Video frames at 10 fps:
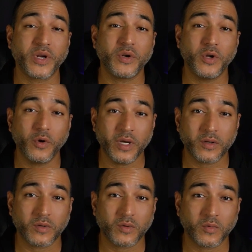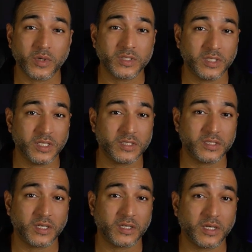renew it once
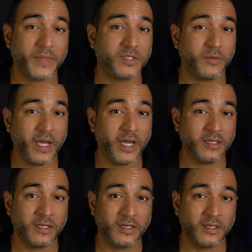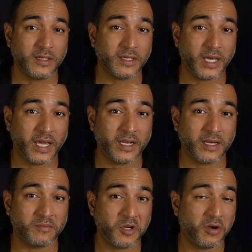it's coming to an end.
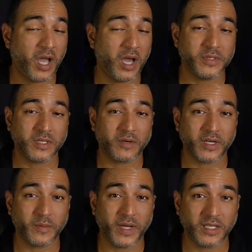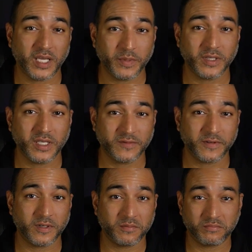And, you know, I always recommend keeping these
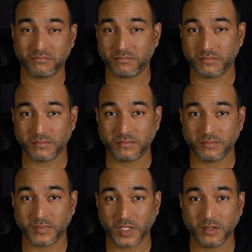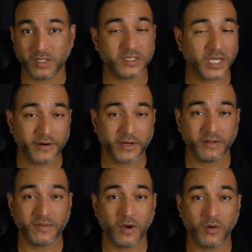for, you know, the
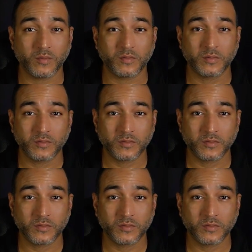entirety of the home.